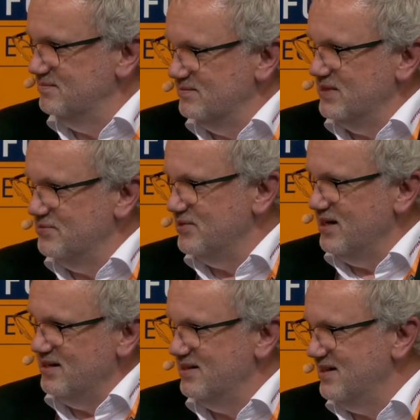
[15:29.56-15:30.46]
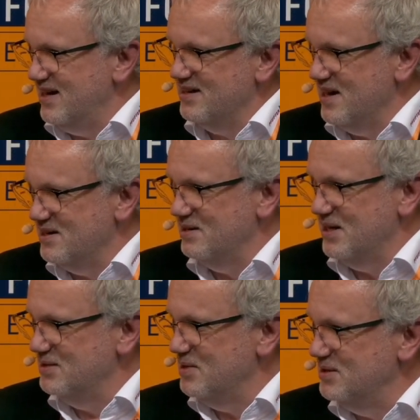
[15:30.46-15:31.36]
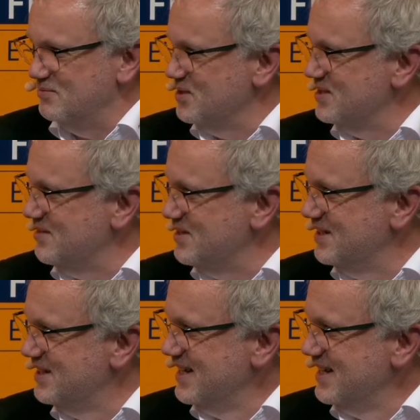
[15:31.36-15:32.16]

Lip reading: if I calculate 24/7,